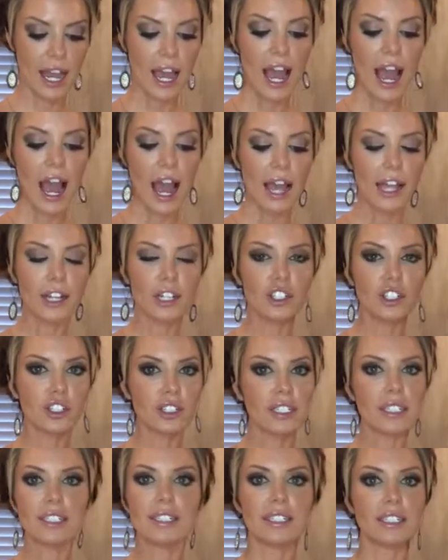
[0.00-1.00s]
I usually
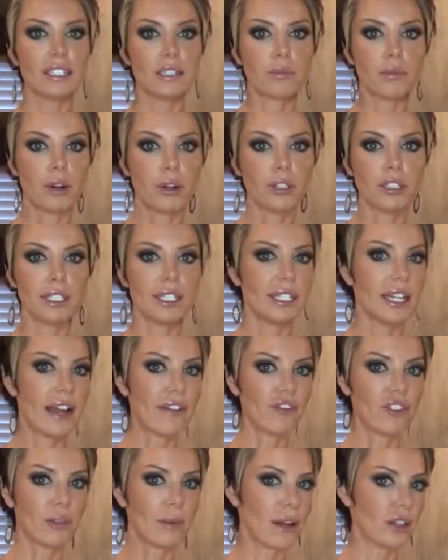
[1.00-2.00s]
stick to protein after
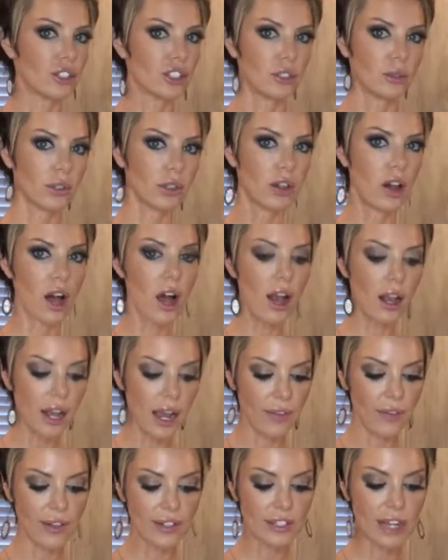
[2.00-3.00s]
about 2 o'clock
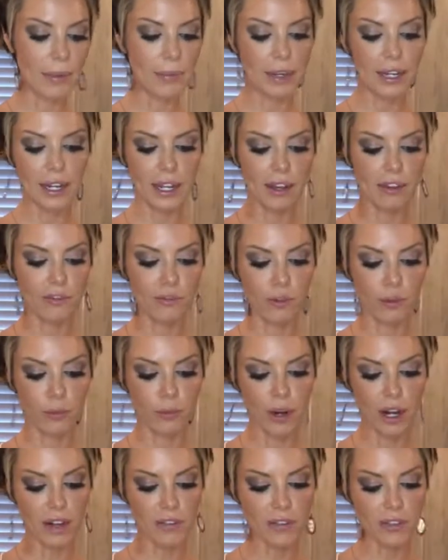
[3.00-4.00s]
unless I'm eating a full
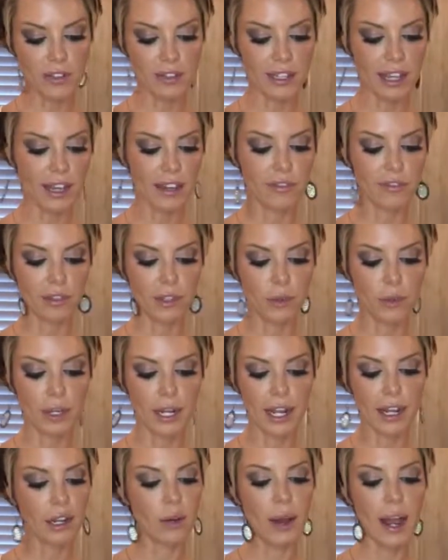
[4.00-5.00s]
breakfast, like if Leroy and I
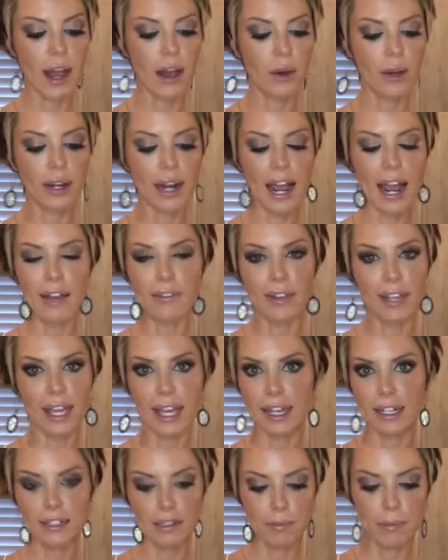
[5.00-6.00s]
go out and I have like eggs
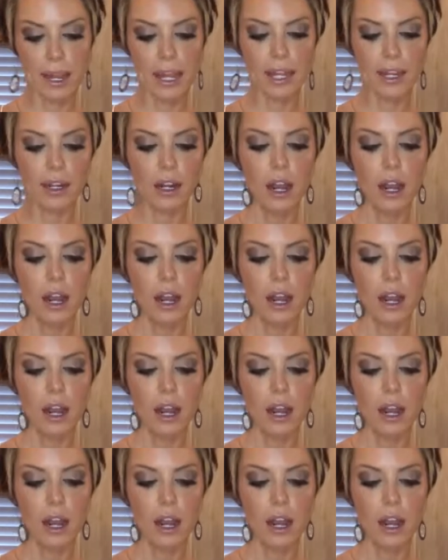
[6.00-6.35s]
and bacon.